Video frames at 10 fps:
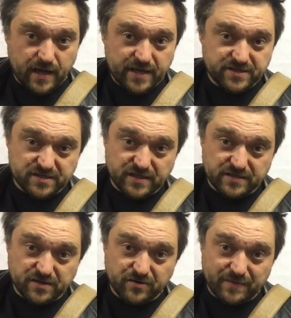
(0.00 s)
I just
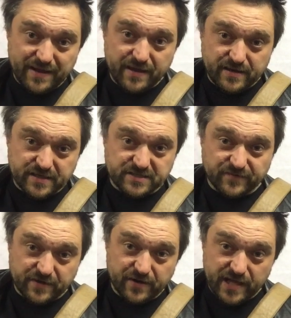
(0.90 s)
let go my index
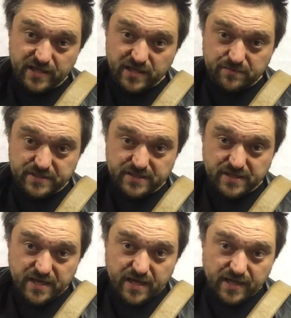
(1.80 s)
finger a little
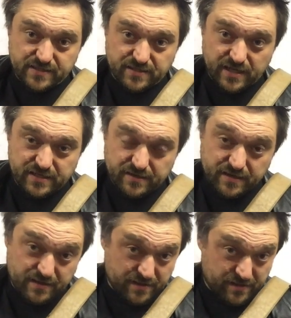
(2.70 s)
bit and slide
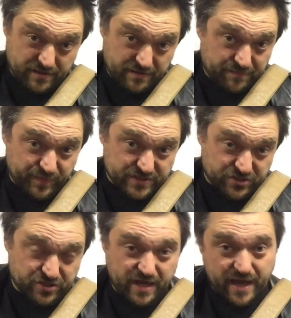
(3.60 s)

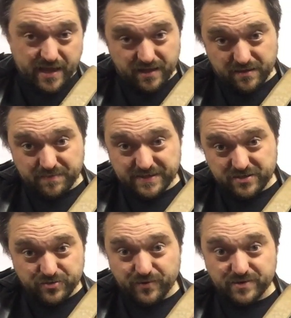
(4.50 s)
position a little
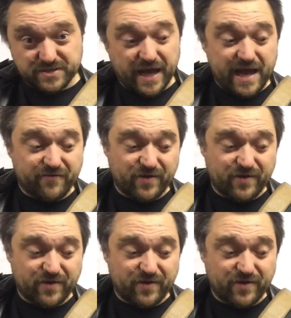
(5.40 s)
bit towards higher